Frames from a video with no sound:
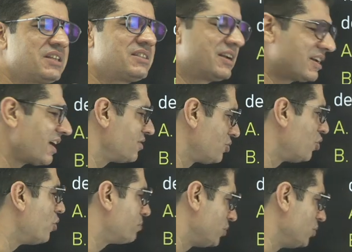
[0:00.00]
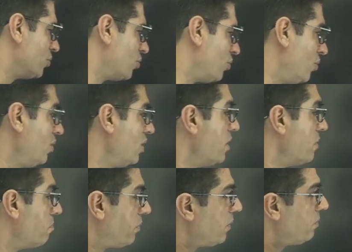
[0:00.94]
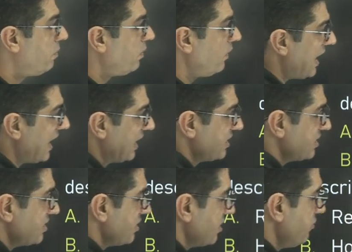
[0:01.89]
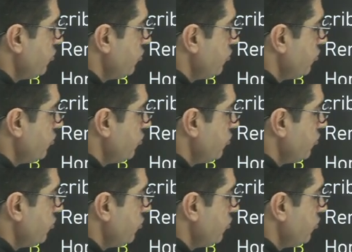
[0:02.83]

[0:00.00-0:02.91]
I hope you know. Perplexed, if you're